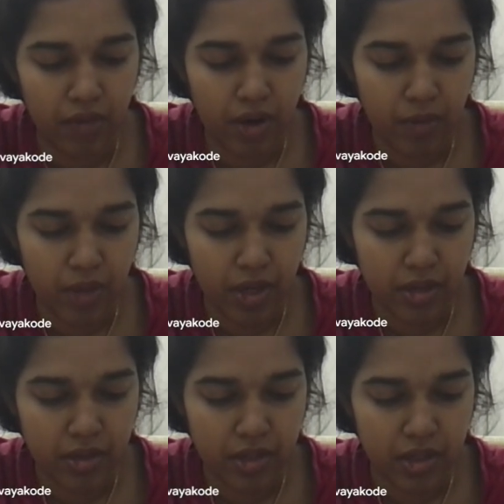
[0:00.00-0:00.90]
1
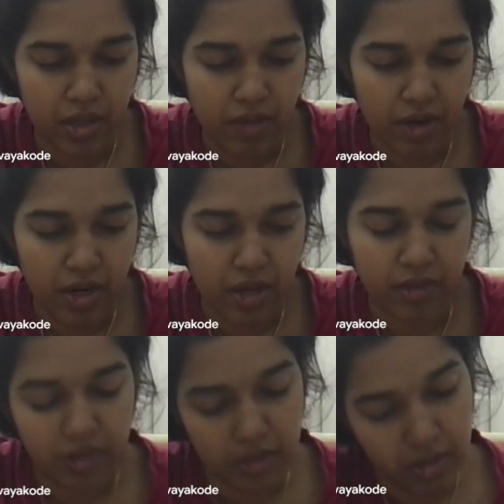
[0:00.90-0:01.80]
minus theta 1
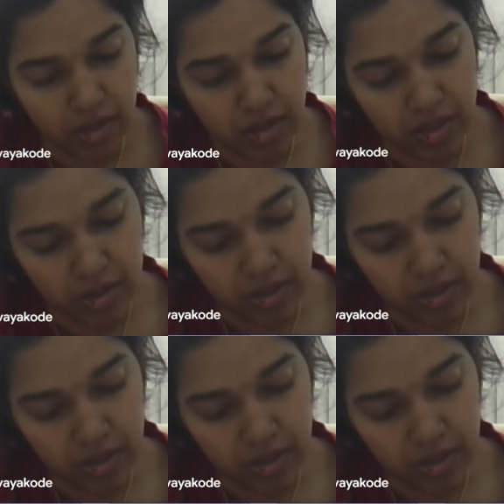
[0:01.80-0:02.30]
SS